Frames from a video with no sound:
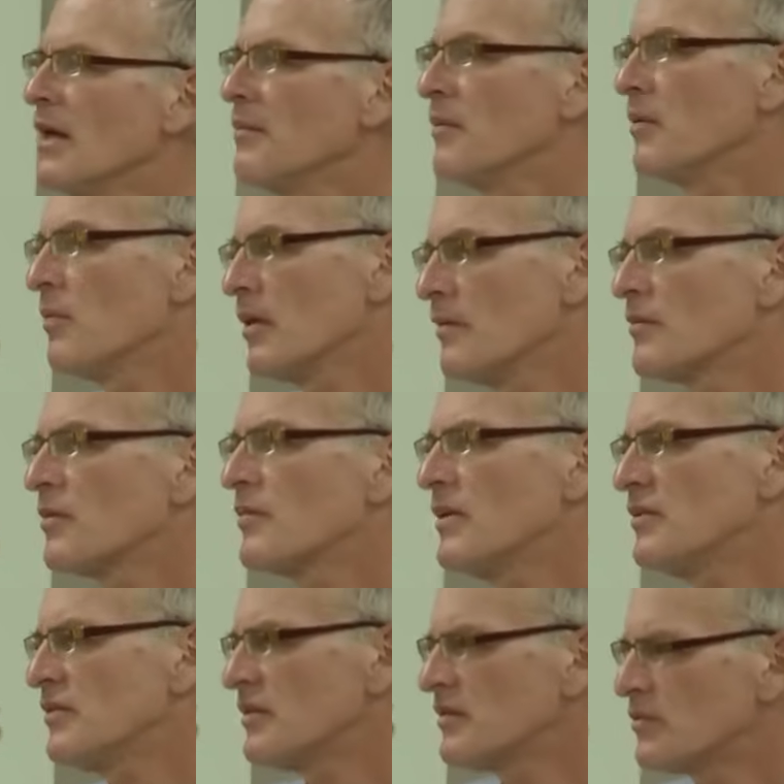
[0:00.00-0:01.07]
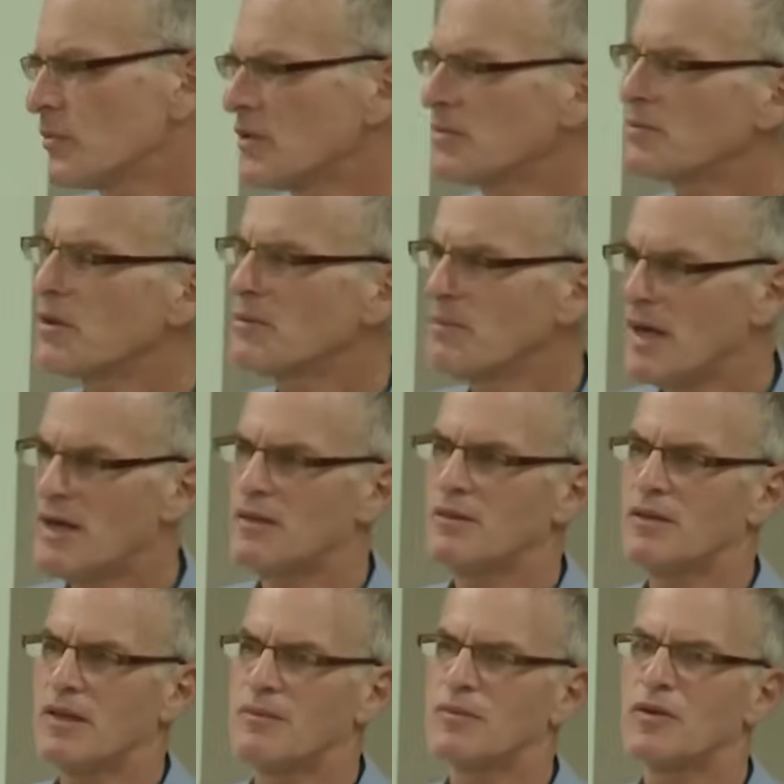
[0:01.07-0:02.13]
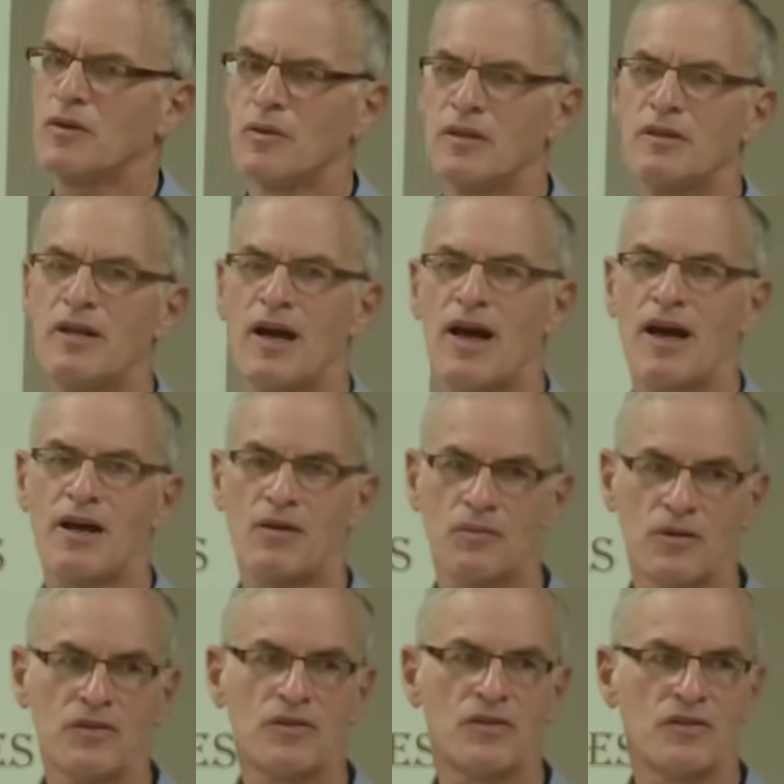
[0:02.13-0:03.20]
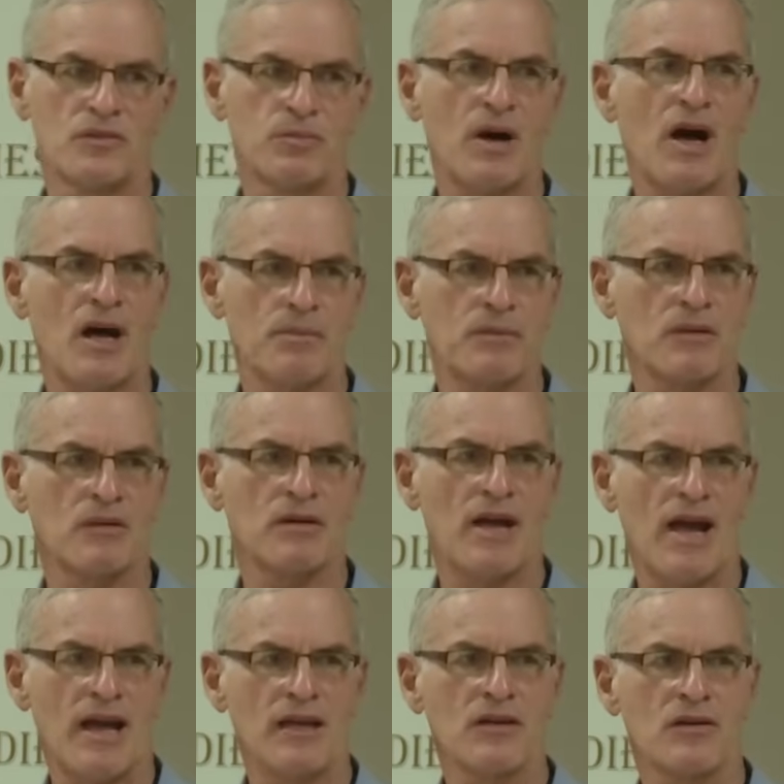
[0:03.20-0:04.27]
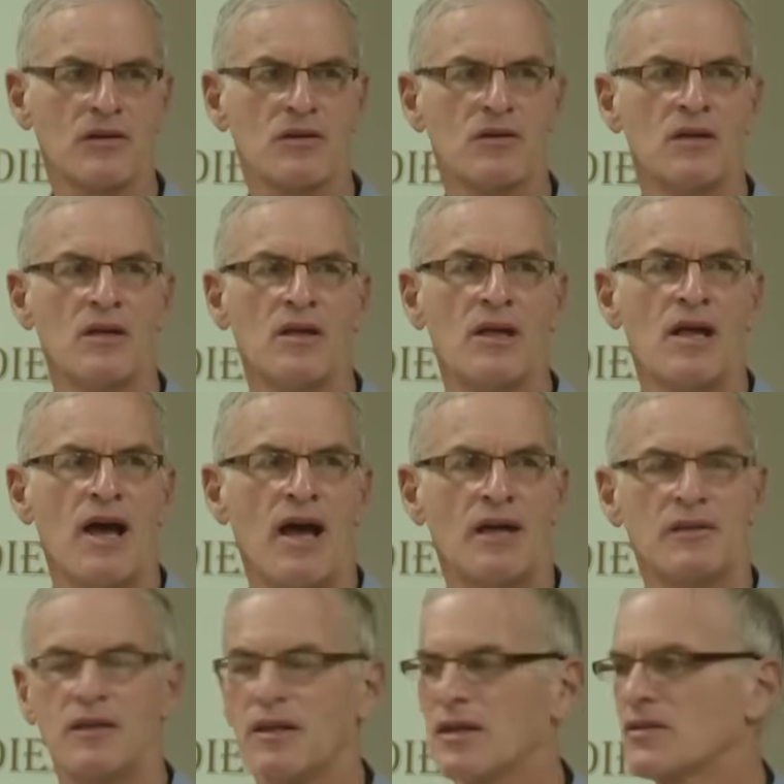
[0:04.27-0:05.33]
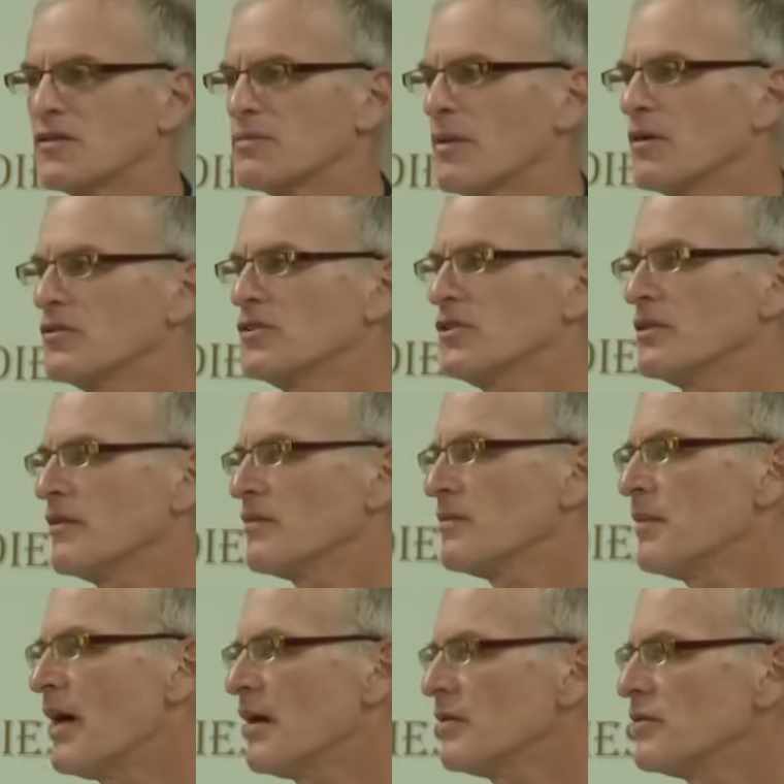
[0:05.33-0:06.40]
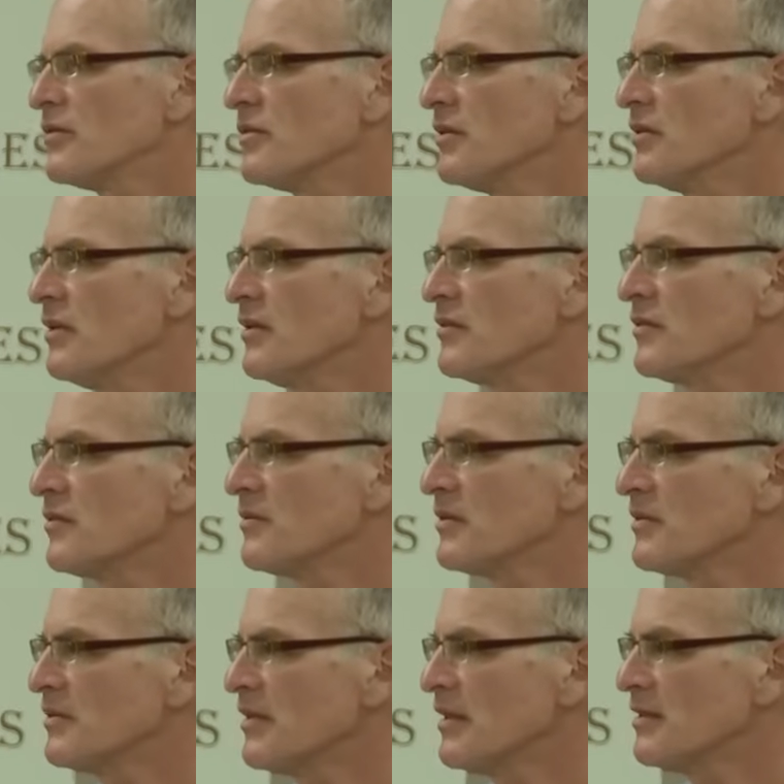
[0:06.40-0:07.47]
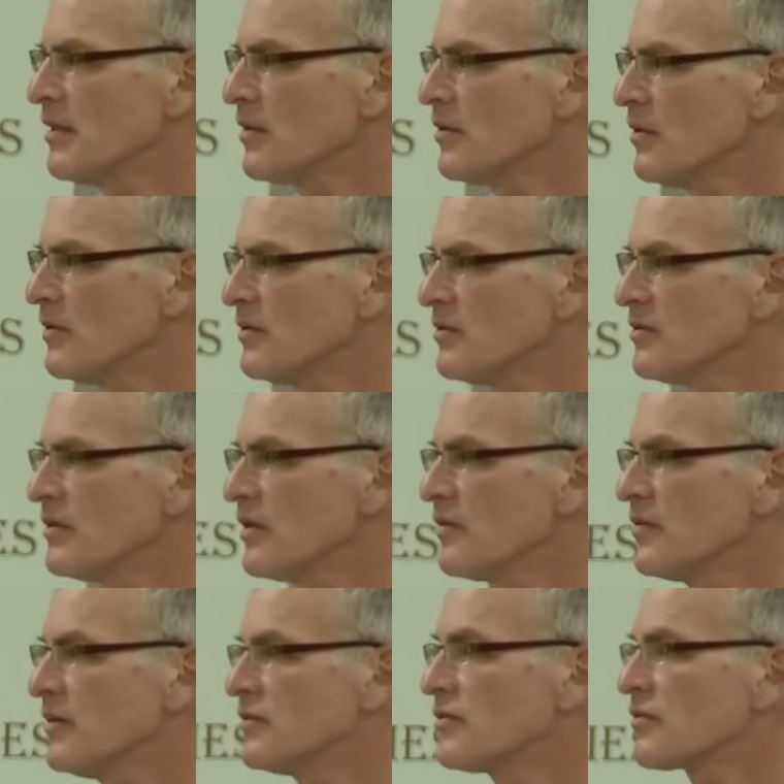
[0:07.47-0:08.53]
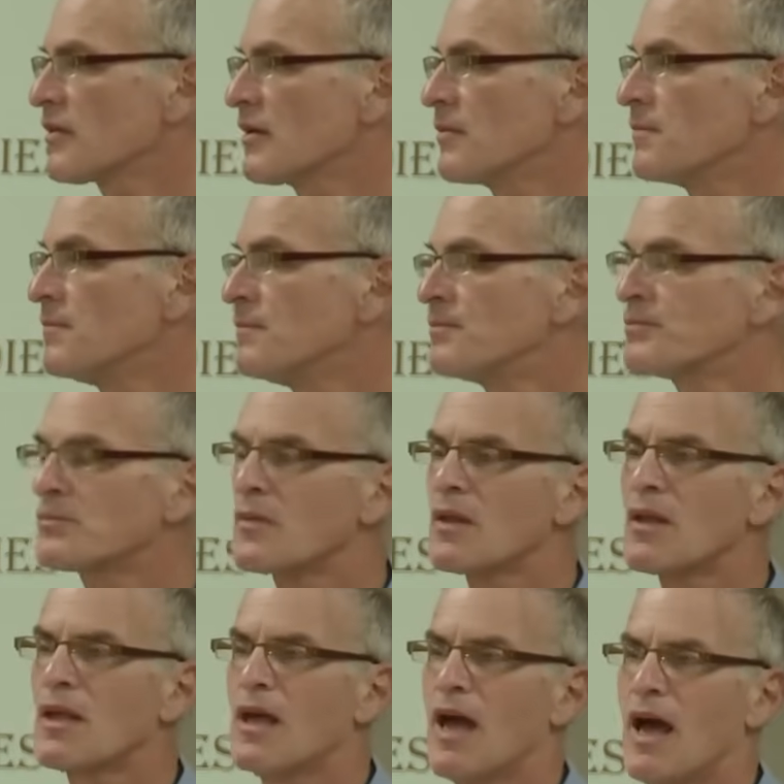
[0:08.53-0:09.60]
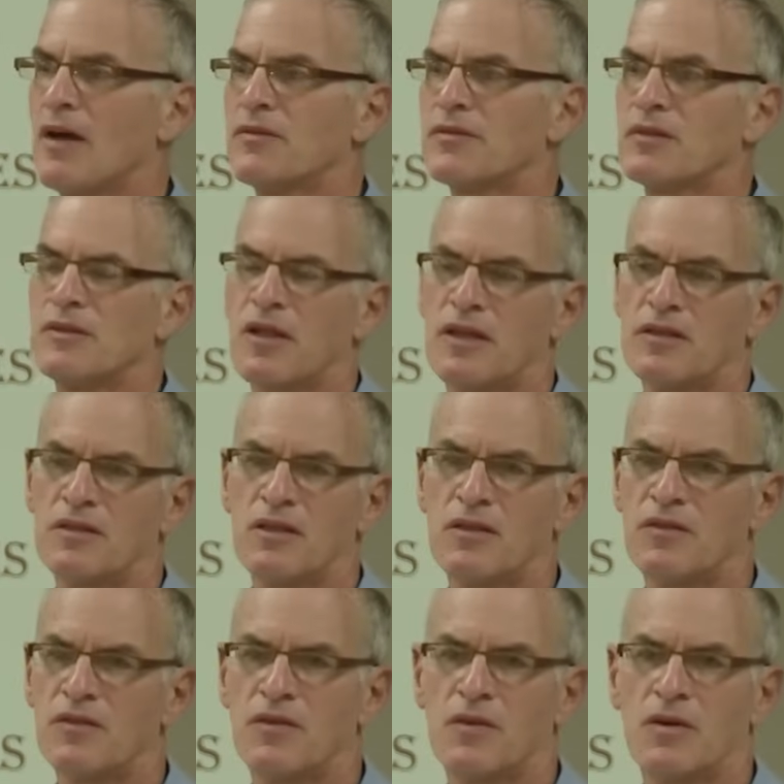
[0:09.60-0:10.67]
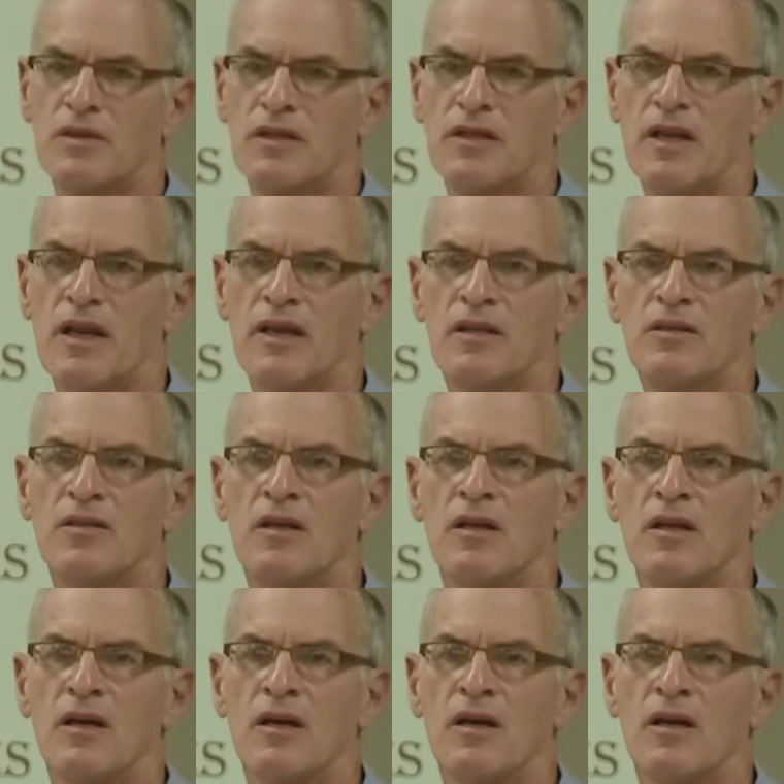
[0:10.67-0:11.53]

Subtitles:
one of the reasons which propelled them to attack was this popular anger at the expulsion of the Palestinians from the state that called itself Israel. After 1948,